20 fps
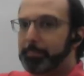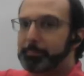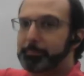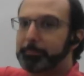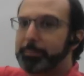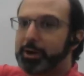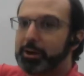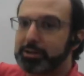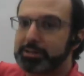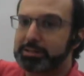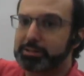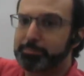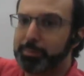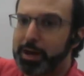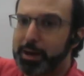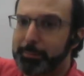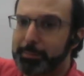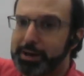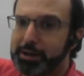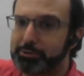part that's
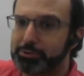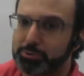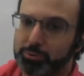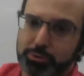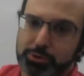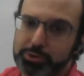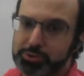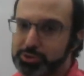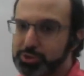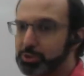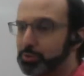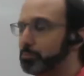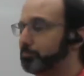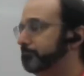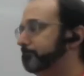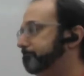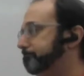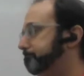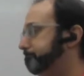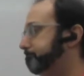popping out towards you.
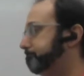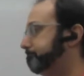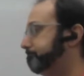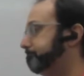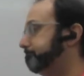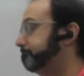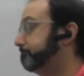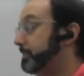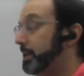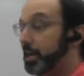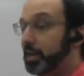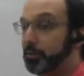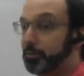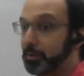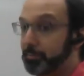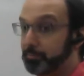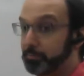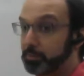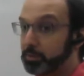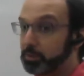Anyway,
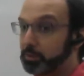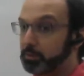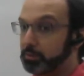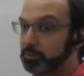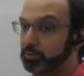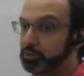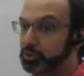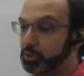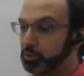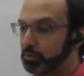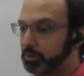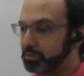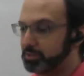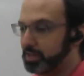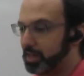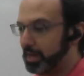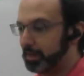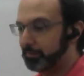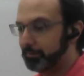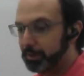total
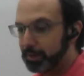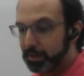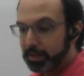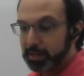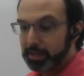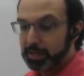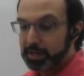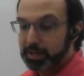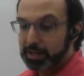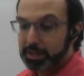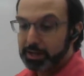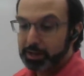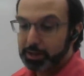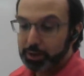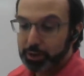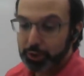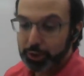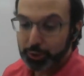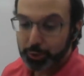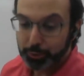aside.
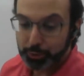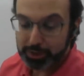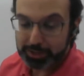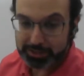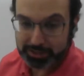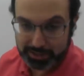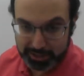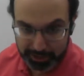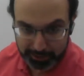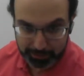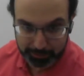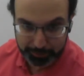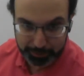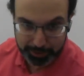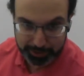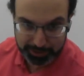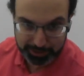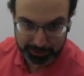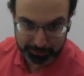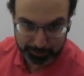Consider a
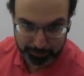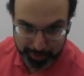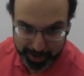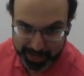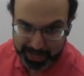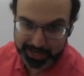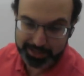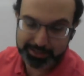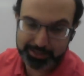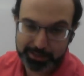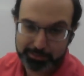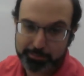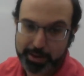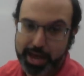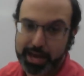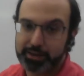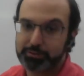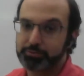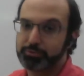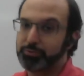person pacing
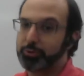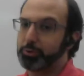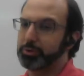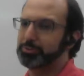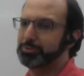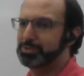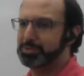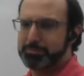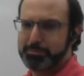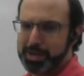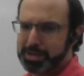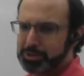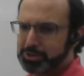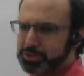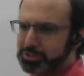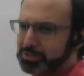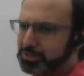back and forth. Dimension